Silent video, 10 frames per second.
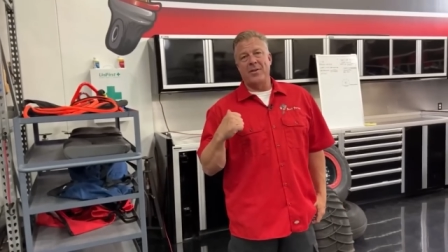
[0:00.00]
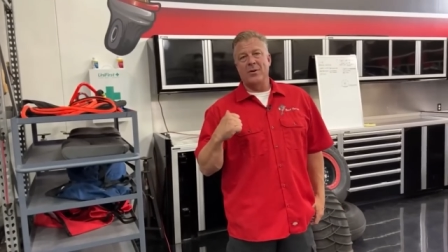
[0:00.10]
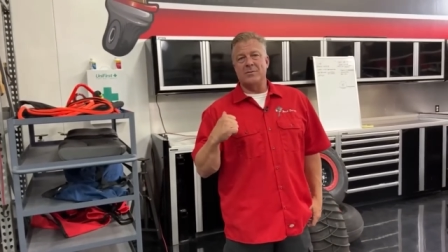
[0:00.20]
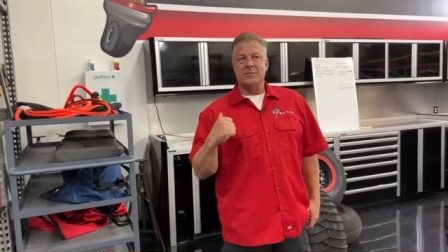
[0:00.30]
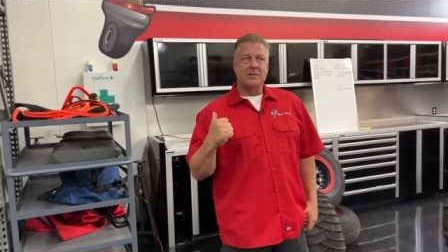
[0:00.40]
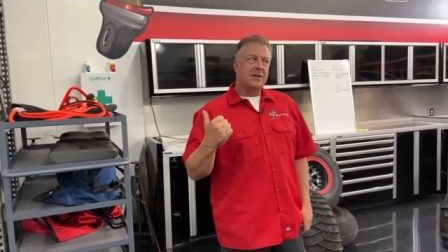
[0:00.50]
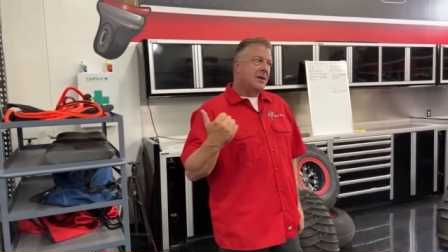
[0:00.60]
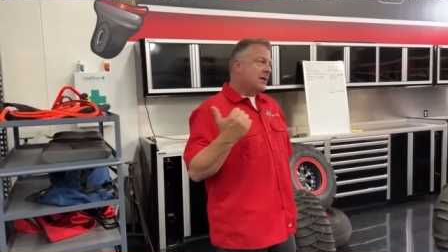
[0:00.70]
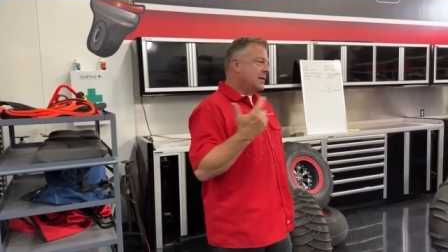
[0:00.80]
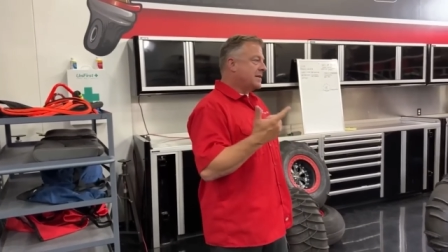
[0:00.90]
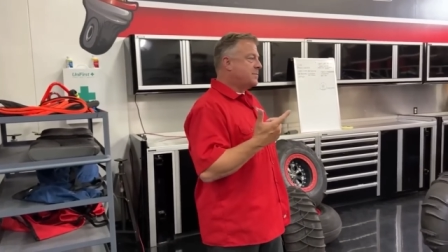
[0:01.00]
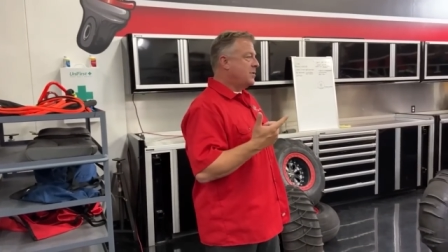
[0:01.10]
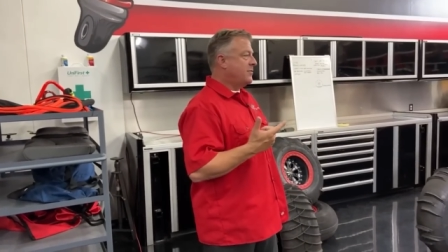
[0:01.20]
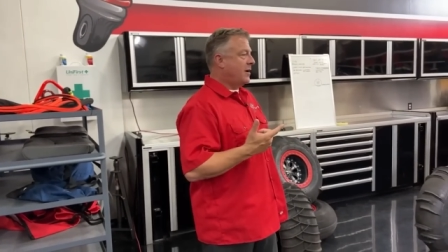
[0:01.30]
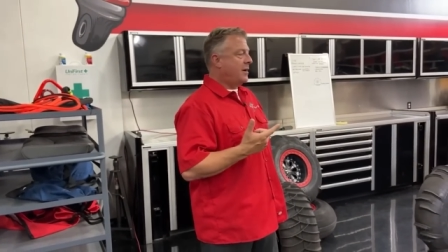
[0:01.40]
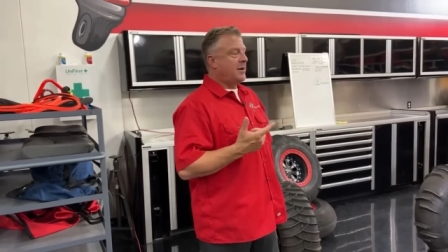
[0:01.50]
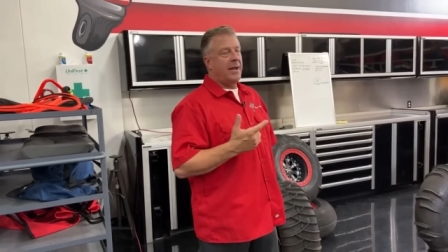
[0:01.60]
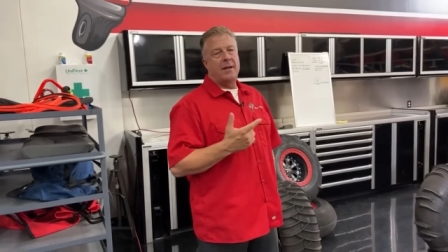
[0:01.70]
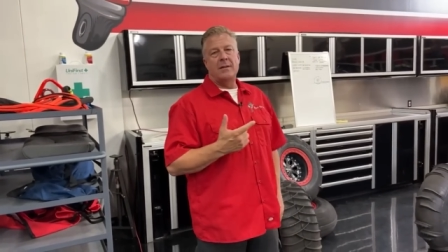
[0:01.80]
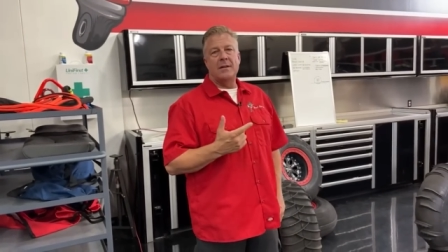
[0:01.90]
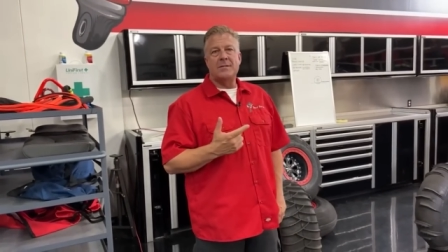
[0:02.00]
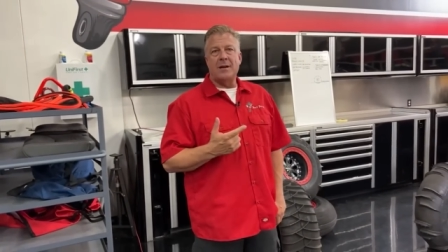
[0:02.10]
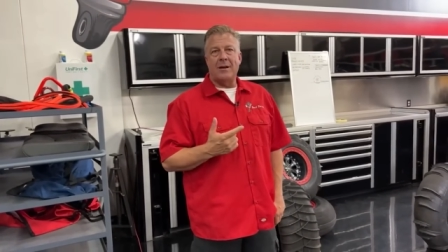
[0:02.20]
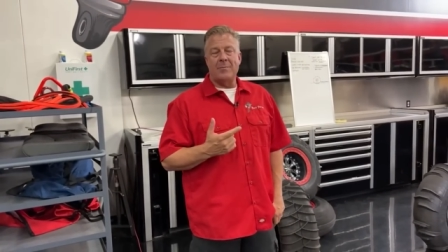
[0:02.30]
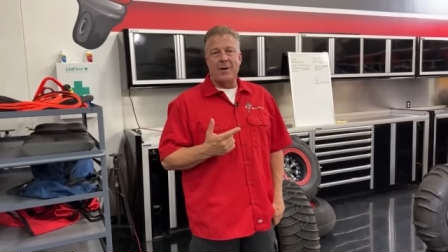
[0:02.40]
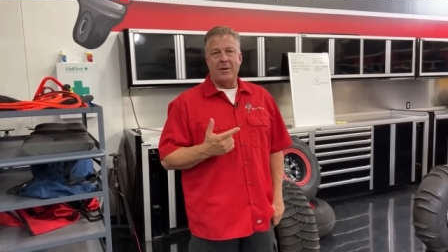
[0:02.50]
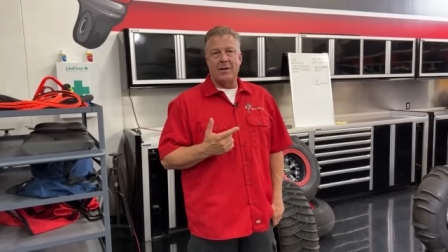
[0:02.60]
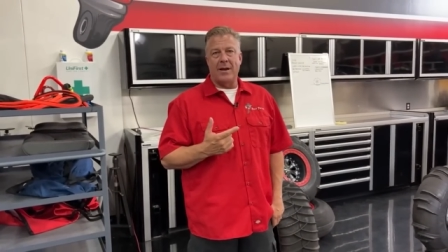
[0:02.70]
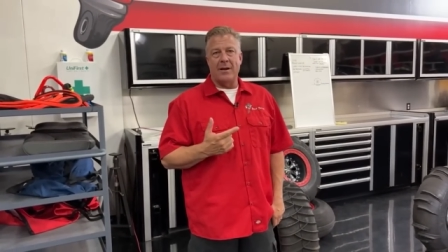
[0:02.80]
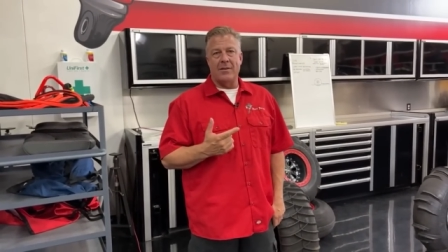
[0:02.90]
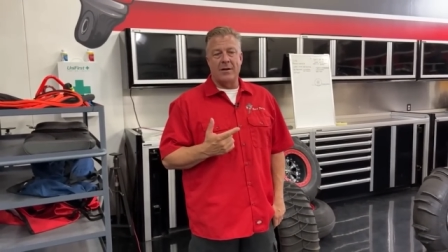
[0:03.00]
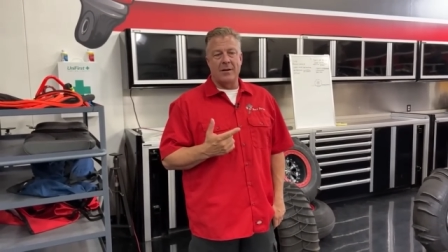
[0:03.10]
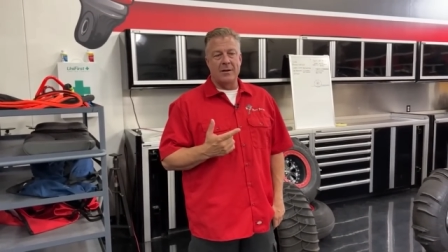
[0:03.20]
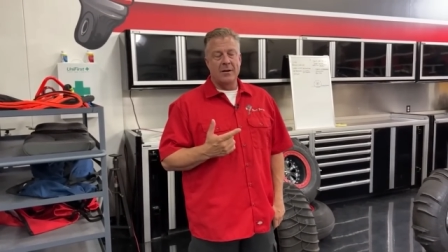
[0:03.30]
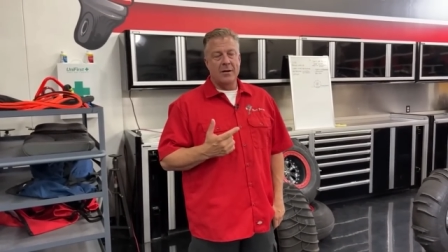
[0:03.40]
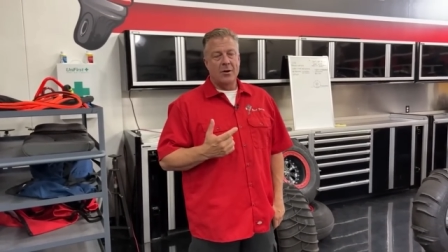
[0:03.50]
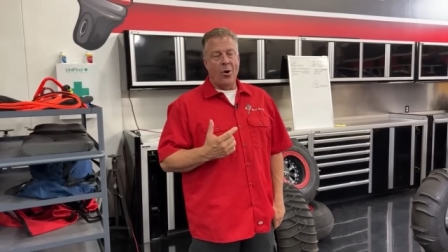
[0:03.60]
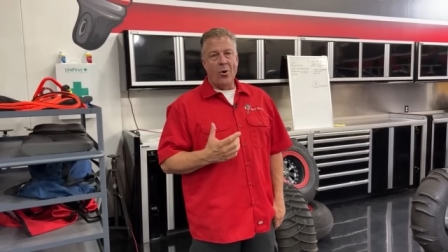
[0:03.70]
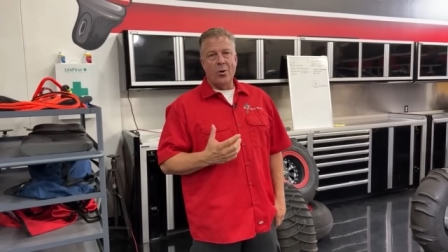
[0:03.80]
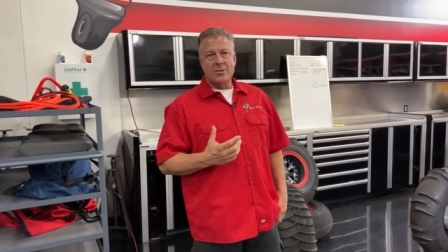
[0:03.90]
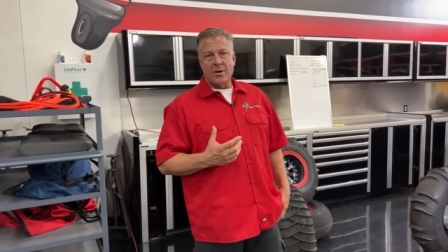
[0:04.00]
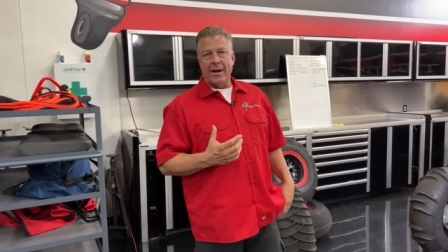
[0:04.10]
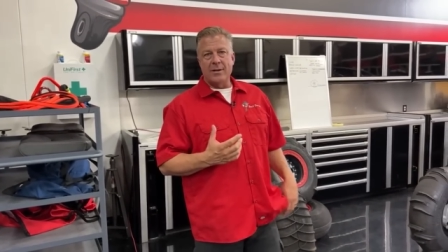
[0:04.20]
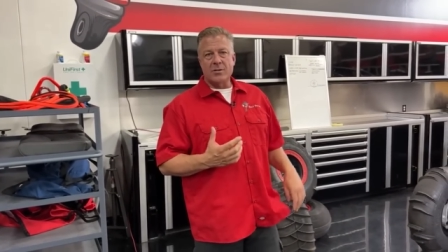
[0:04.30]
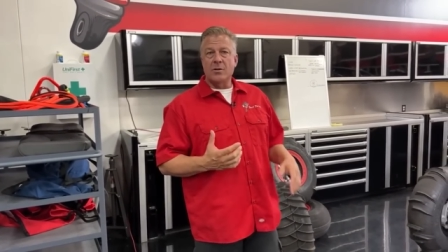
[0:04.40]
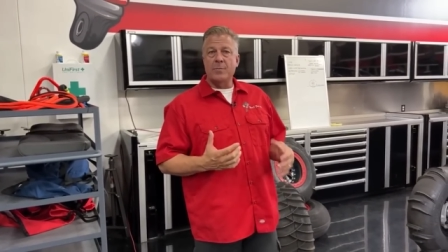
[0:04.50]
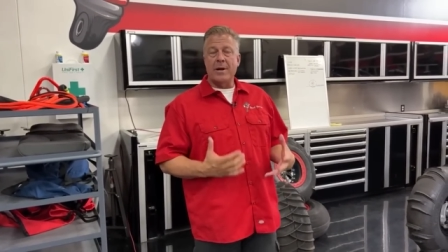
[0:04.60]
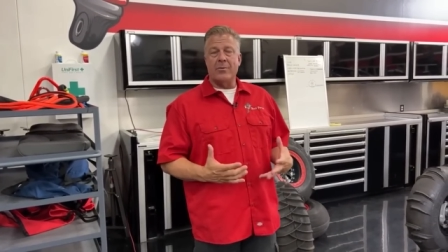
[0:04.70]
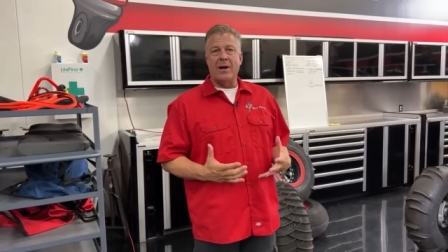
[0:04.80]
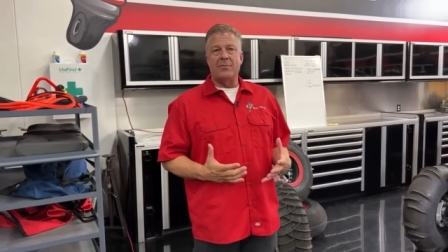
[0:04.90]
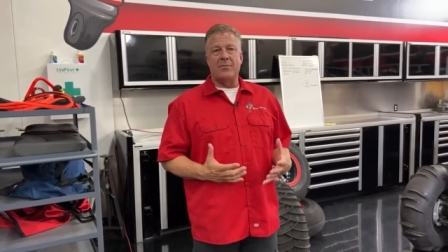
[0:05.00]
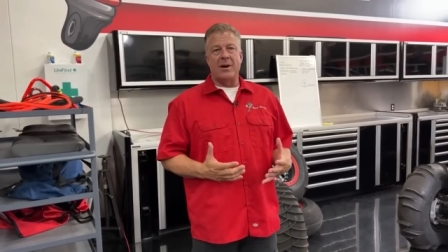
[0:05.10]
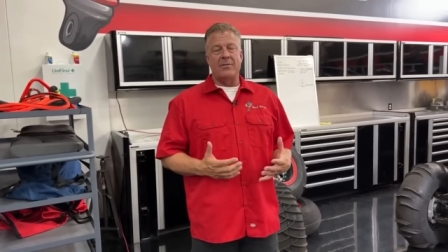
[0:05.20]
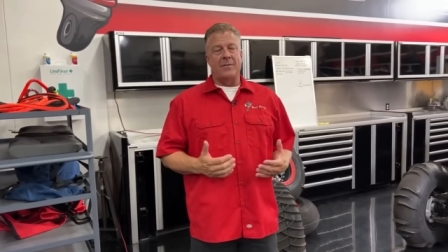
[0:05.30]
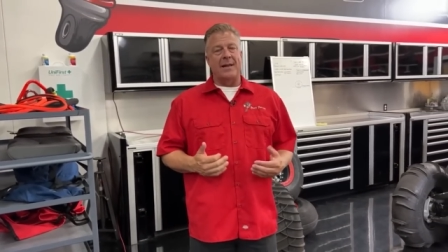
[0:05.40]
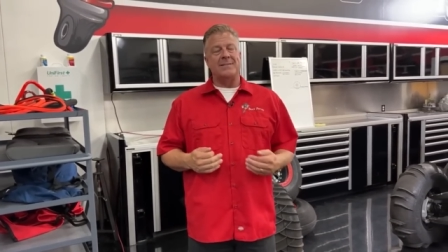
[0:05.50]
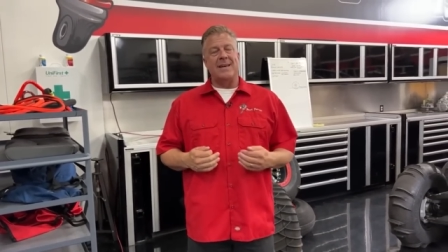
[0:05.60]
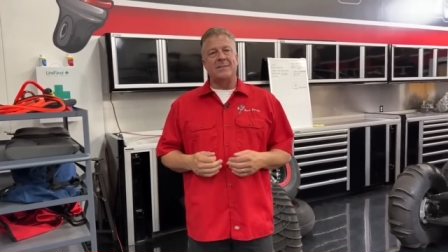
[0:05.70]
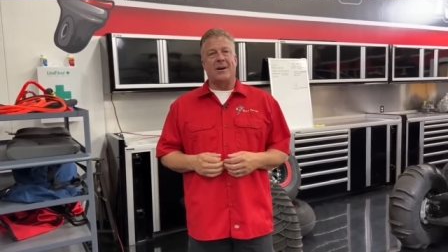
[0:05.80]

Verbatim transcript: those, let's move on and let's talk about kind of the old tried and true, been around forever, and that Sand